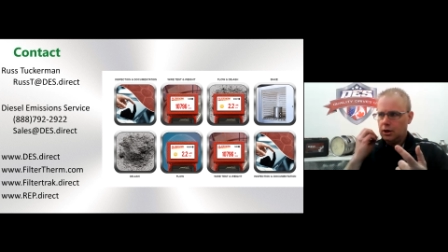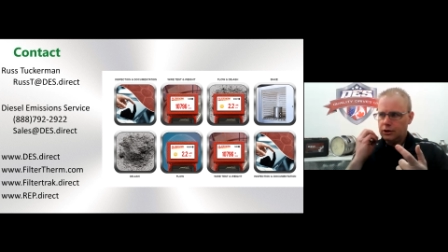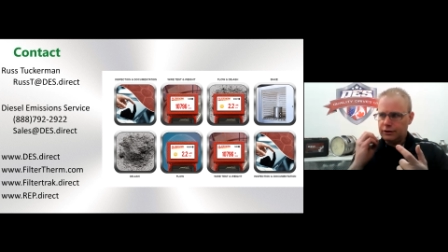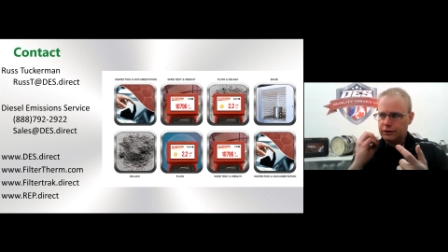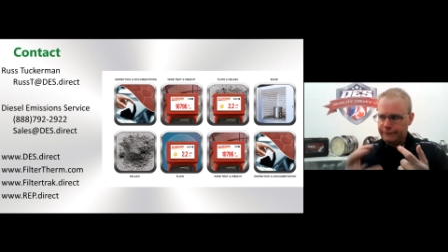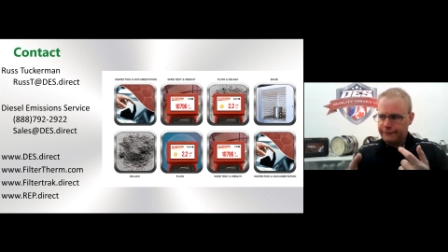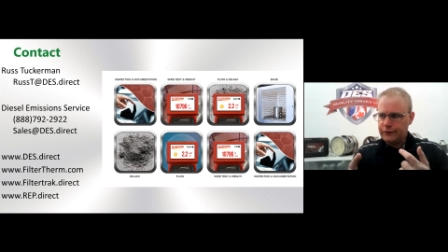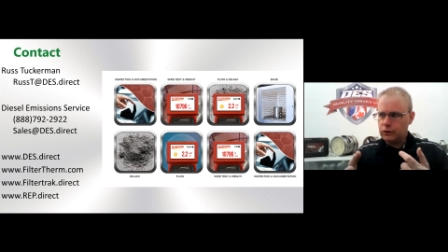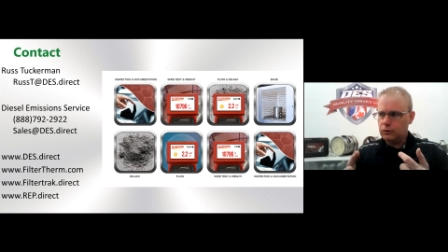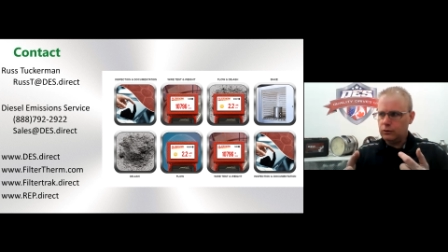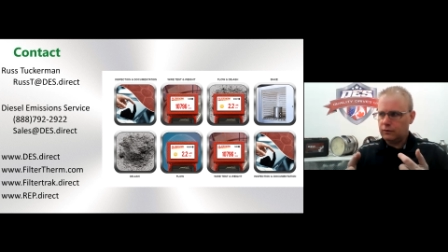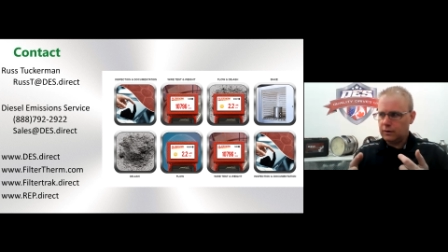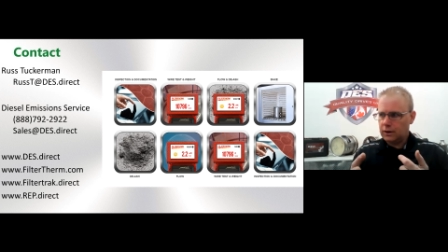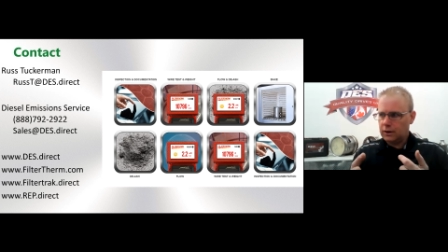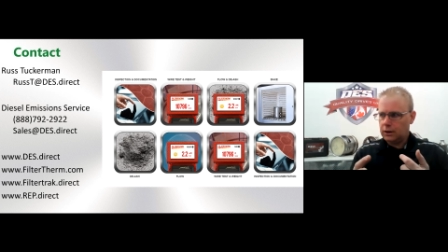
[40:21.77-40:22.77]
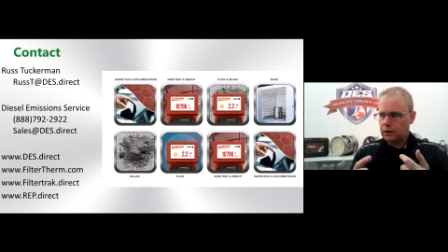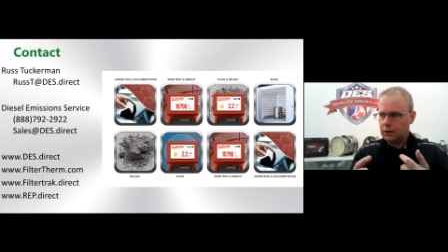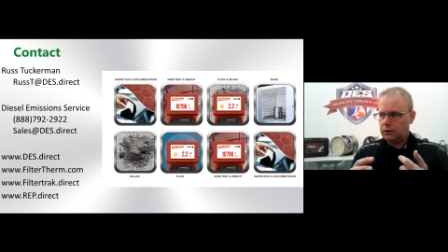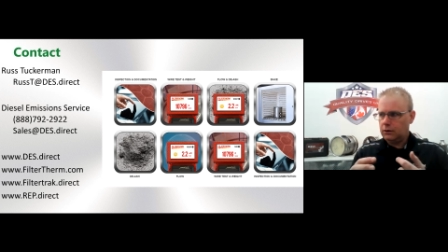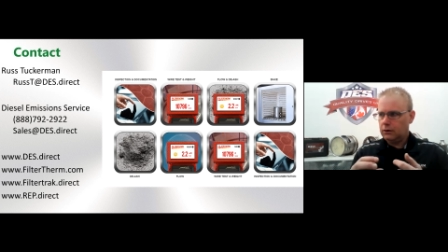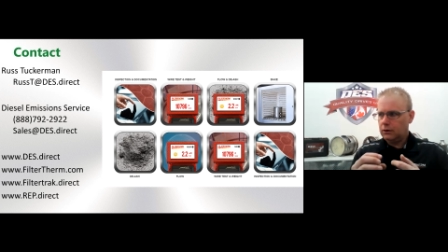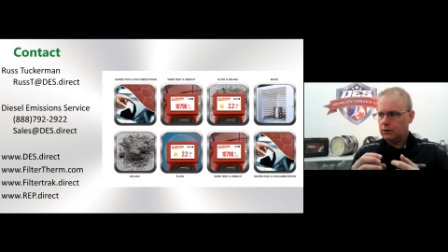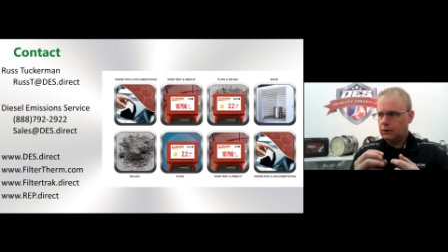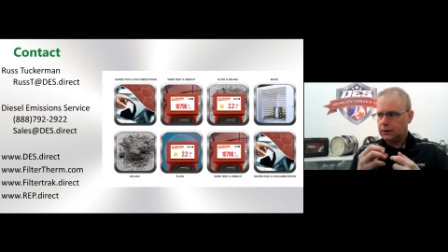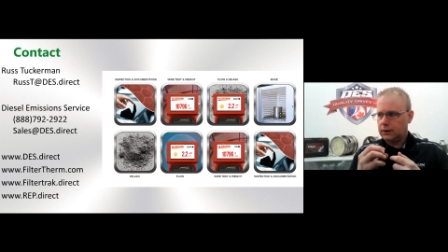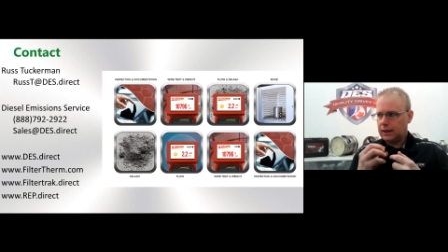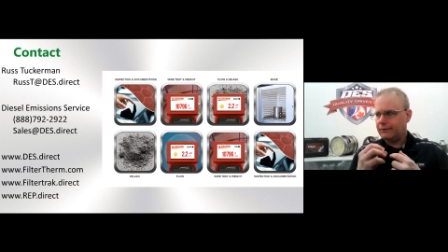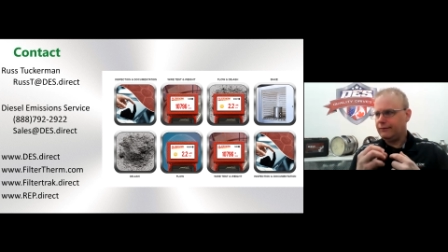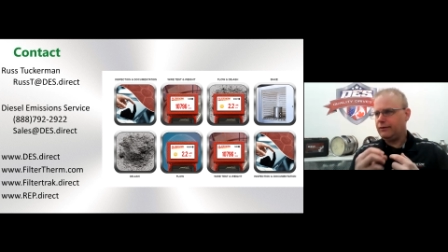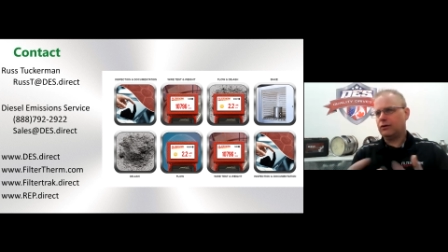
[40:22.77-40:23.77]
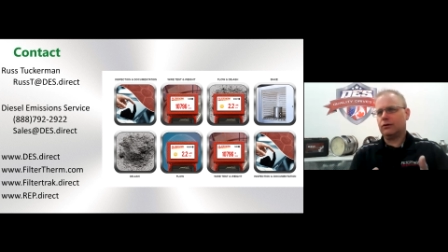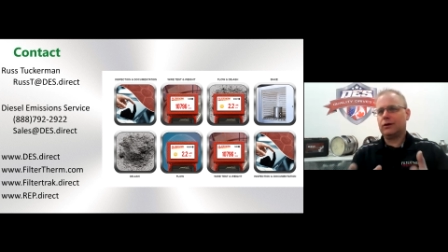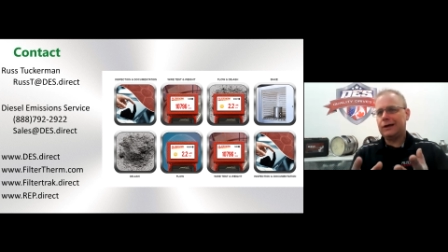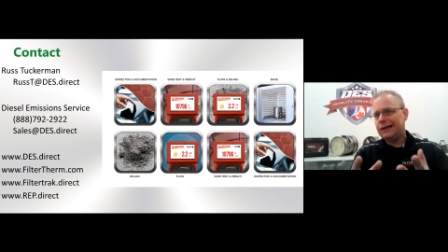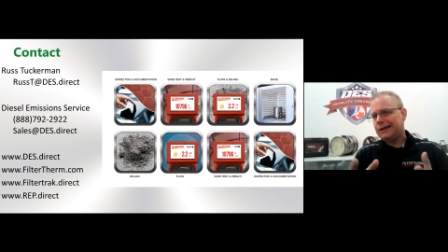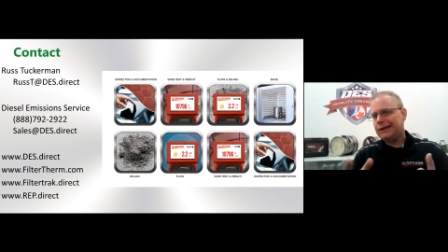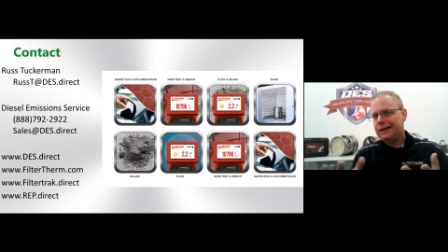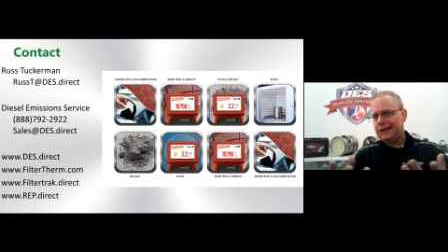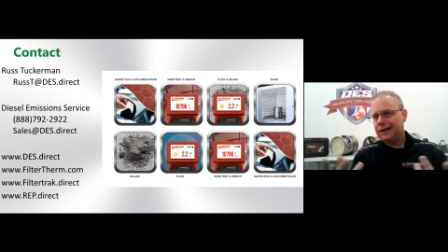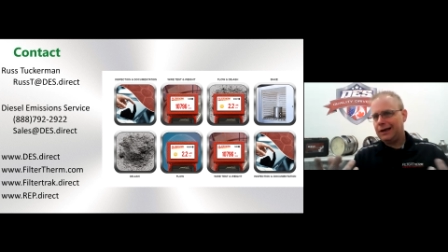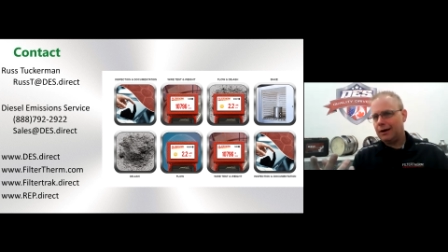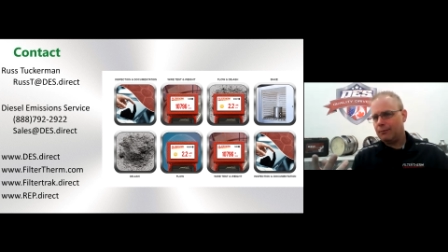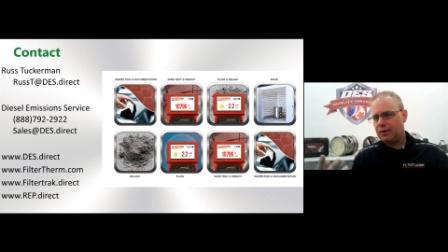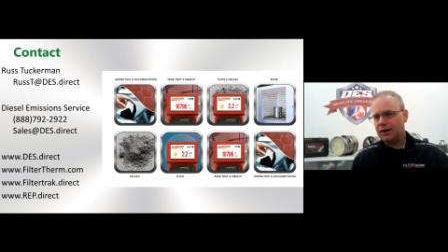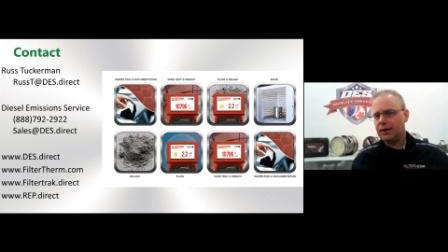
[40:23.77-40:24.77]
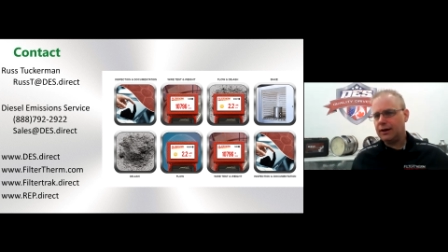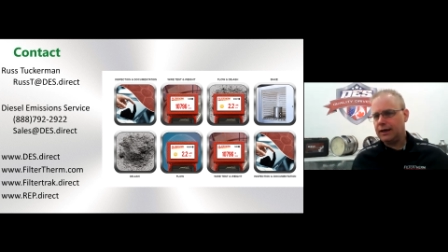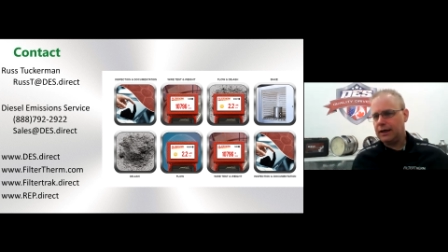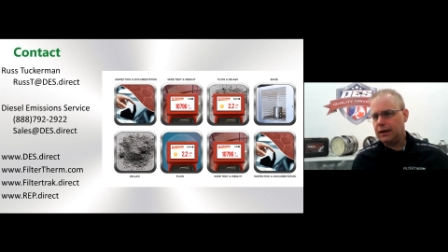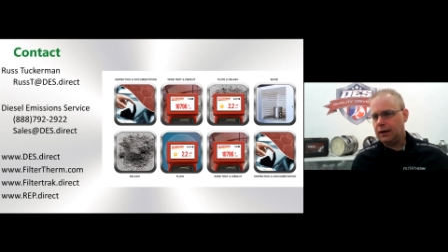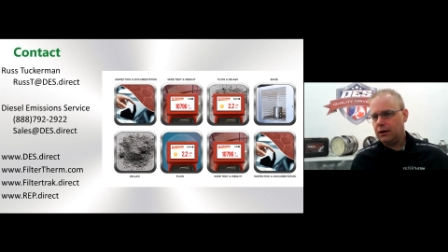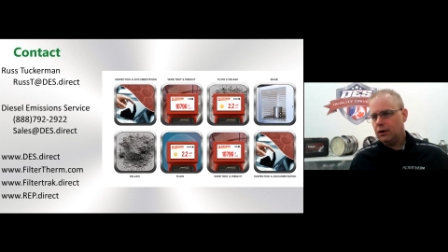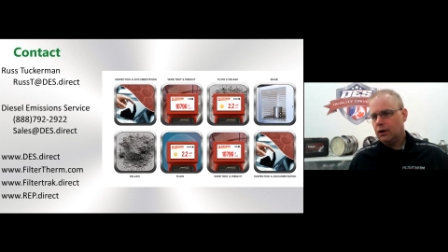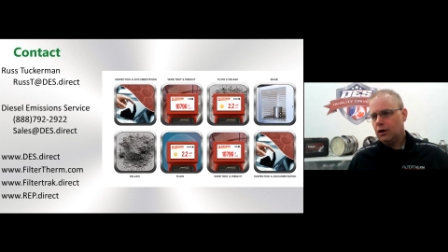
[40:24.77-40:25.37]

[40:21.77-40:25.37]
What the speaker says: diffusing kind of your cleaning ability